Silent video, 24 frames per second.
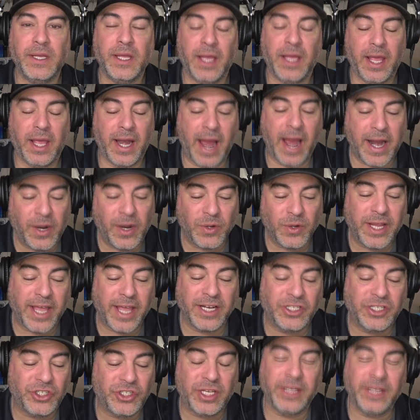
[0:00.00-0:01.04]
And I don't
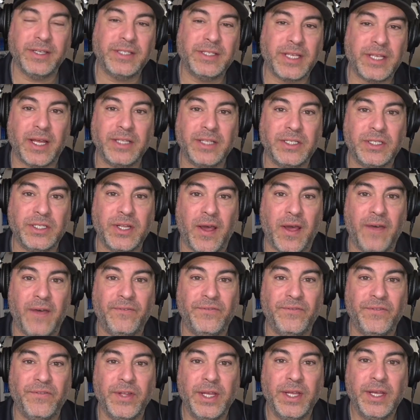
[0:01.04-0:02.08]
get cheese on
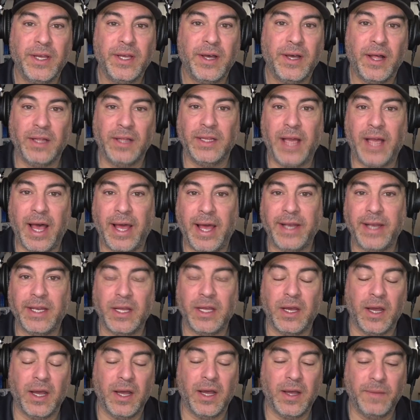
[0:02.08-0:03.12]
stuff a lot.
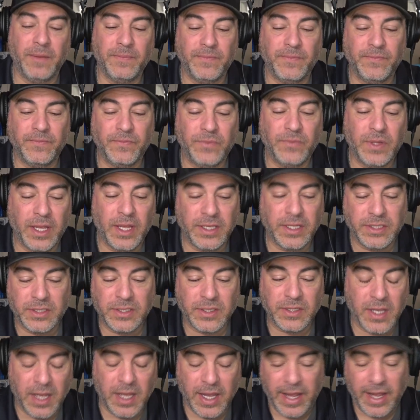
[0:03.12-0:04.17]

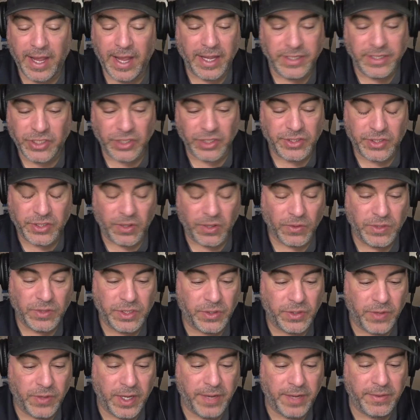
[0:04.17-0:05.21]
I just don't
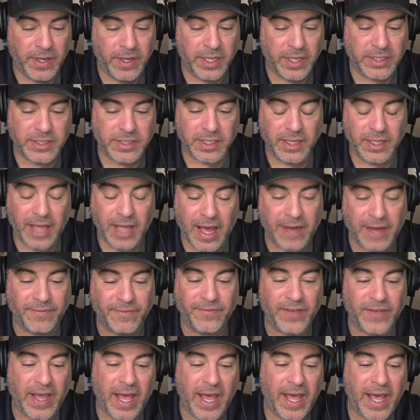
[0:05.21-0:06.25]
do it. It's a lot of
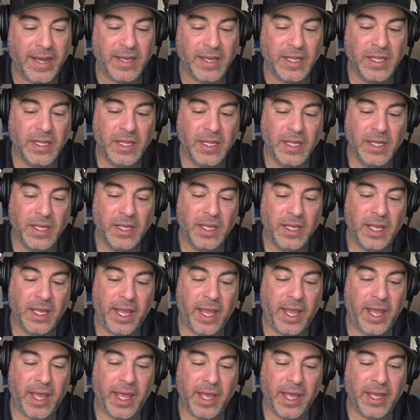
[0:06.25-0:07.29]
fat,
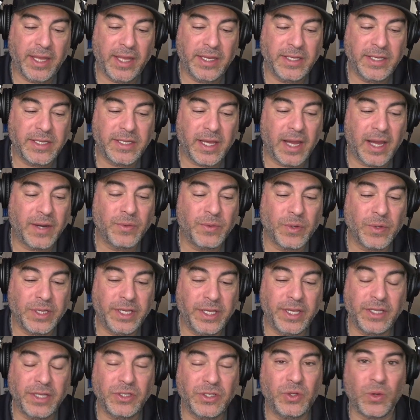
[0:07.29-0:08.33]
and I
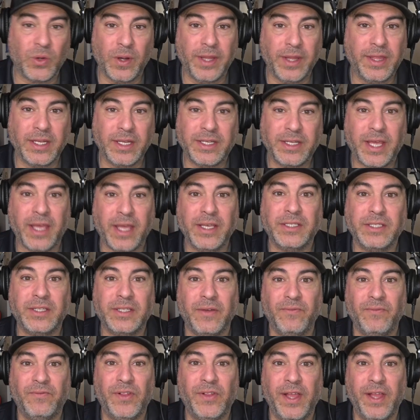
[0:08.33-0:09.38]
really enjoy the taste
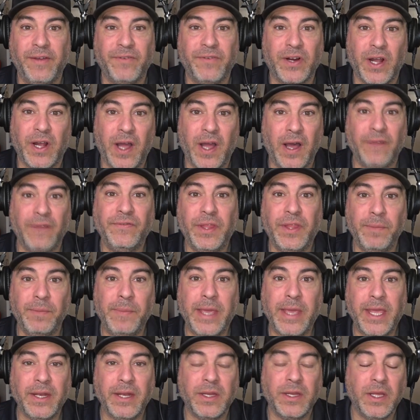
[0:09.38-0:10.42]
and flavor of the
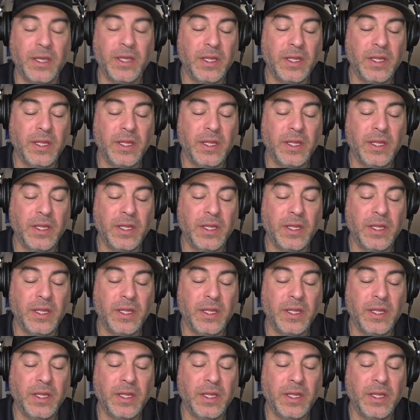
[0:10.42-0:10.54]
meat.